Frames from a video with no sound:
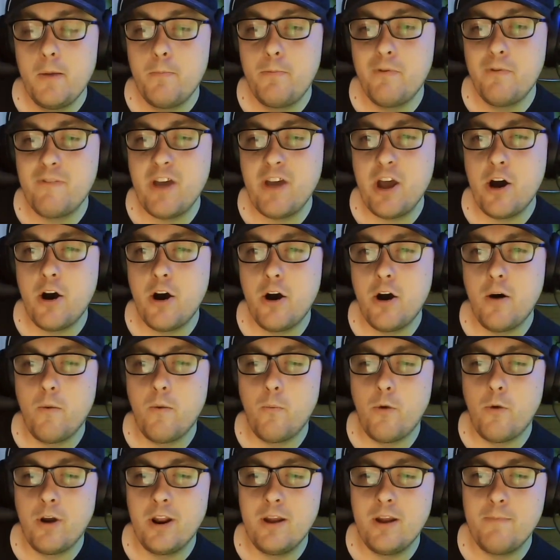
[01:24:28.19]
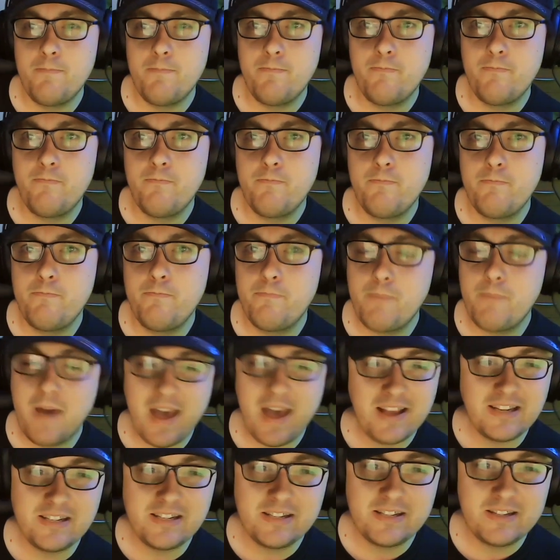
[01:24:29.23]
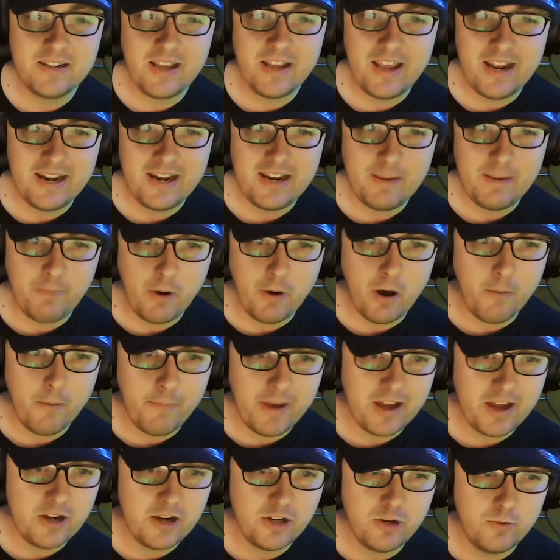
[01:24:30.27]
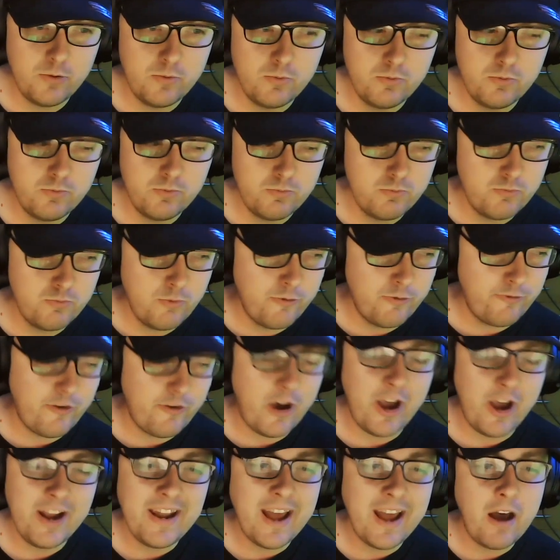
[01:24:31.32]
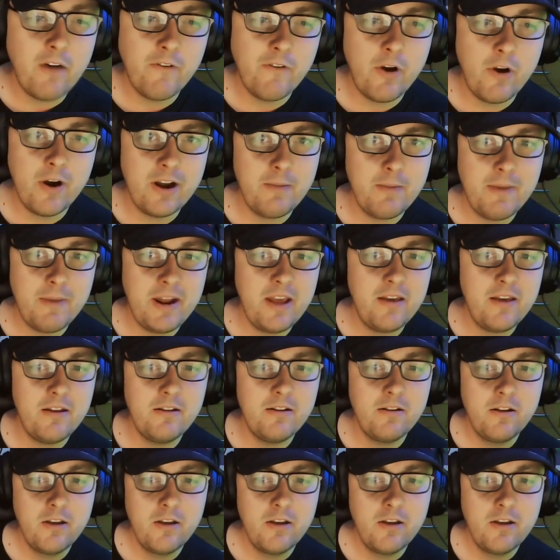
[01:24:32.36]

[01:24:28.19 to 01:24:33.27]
But they are one of the best indie pop bands you will find out there at the minute.